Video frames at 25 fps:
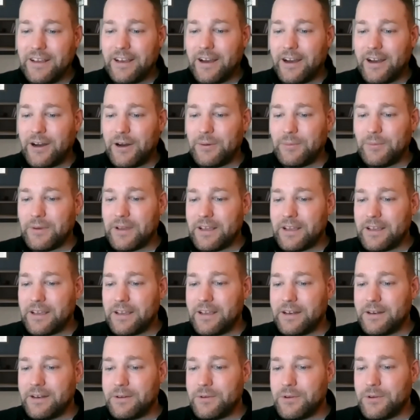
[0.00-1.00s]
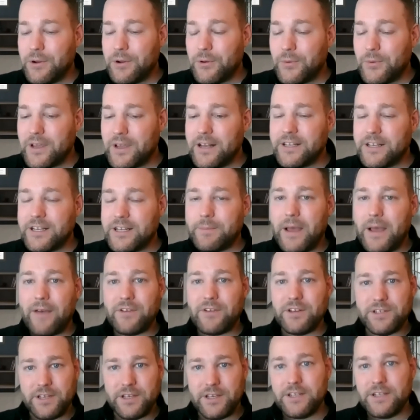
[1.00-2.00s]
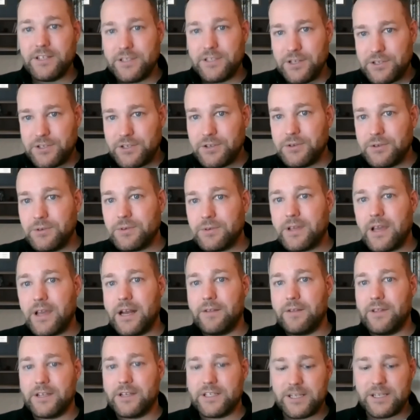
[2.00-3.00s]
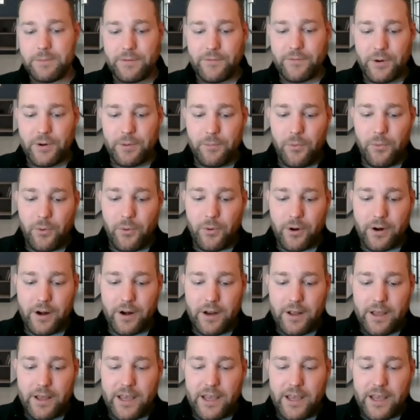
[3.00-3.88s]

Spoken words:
and we ended up having to institute kind of like some of our more